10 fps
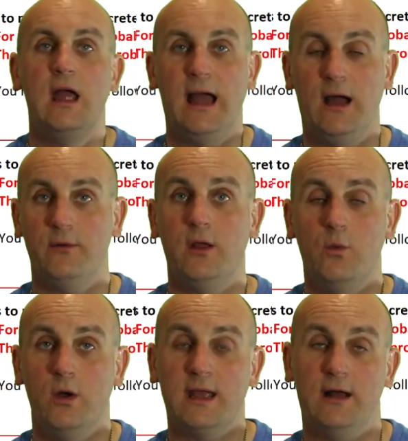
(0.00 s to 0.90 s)
How would I
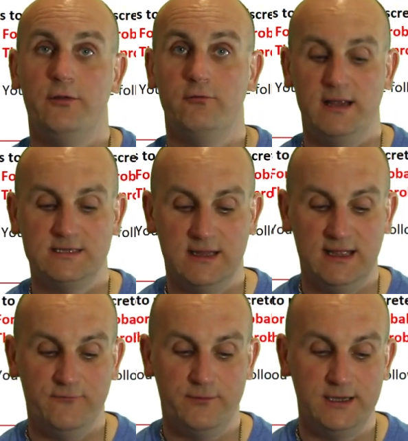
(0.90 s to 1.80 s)
work out the rest of
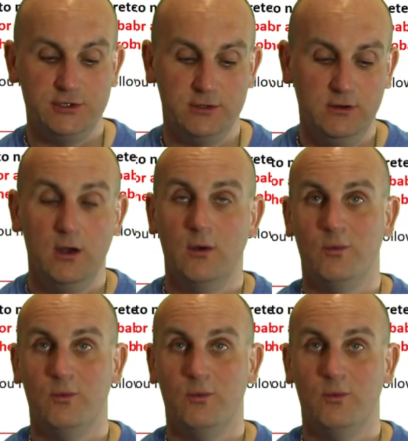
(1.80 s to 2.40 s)
that information?